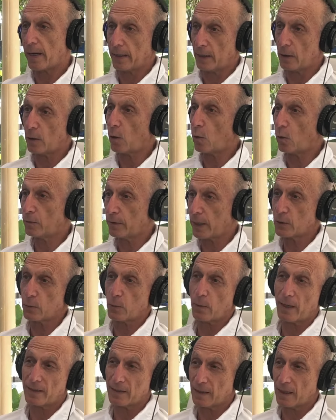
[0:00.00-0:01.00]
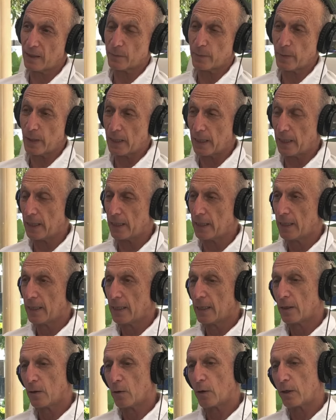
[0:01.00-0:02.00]
it old, that's why it's less money.
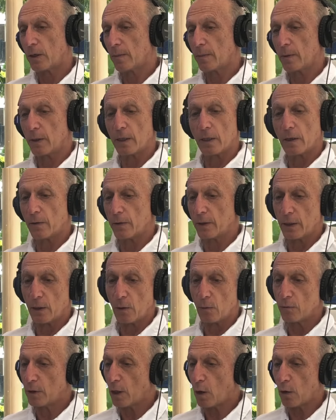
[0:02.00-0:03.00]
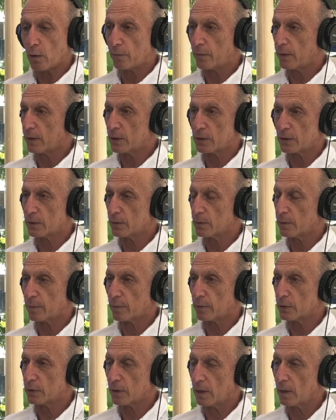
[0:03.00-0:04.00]
Or you don't know if it's
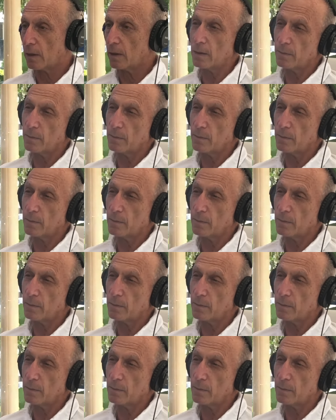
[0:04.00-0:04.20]
they're